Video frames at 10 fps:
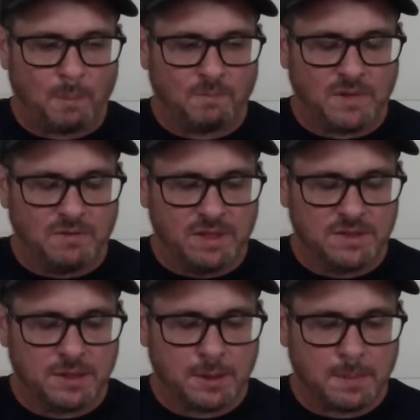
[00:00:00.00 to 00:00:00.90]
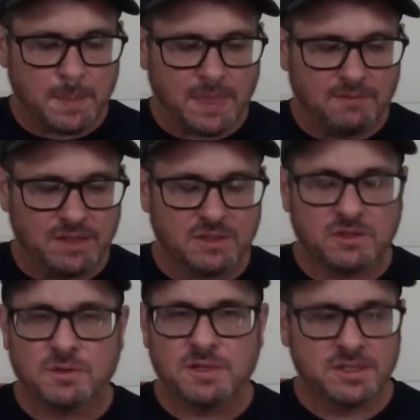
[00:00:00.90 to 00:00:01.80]
if it's a if it's a
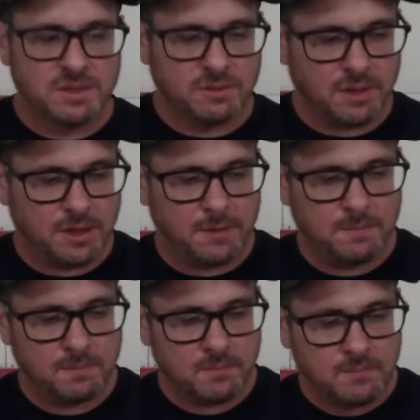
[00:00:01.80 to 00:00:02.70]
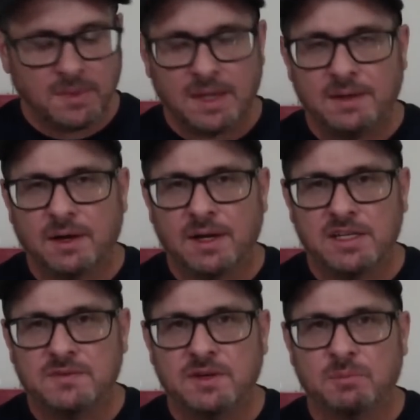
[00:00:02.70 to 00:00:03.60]
traditional gun and not
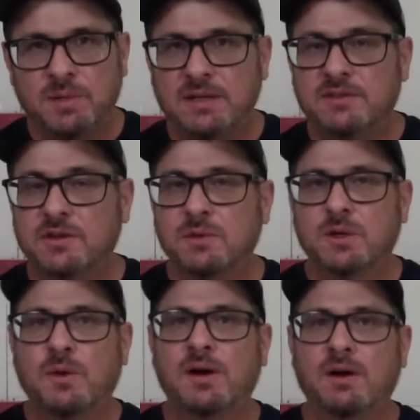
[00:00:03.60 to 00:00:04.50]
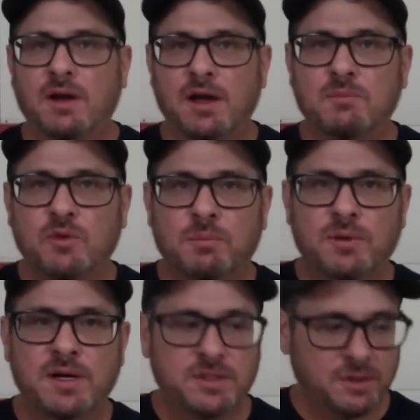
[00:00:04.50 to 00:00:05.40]
HVLP, it's going to require a lot more
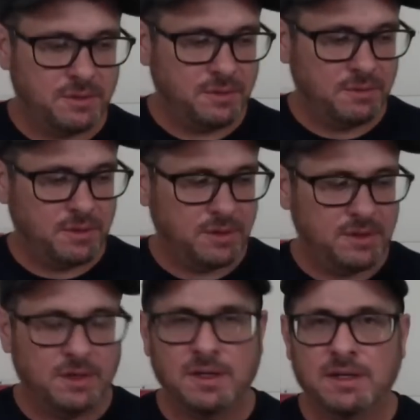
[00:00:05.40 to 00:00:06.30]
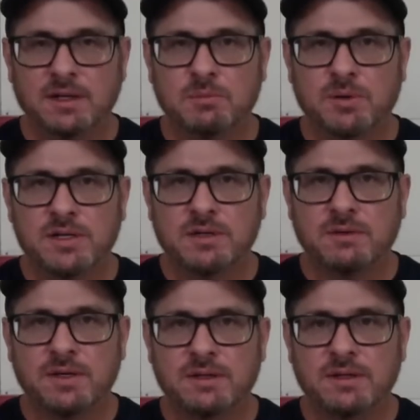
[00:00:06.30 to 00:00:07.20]
pressure, you know, inlet pressure
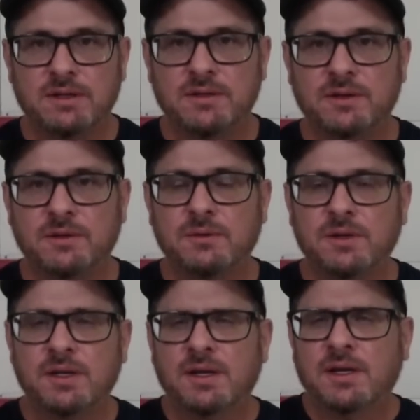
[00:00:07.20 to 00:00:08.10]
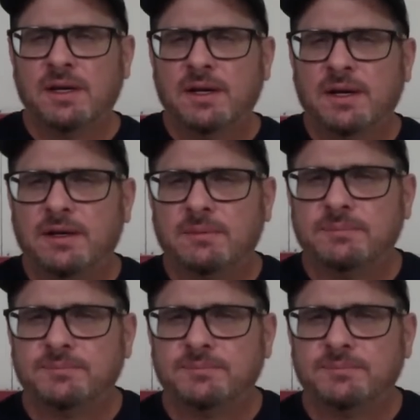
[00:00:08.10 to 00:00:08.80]
right there. So, um,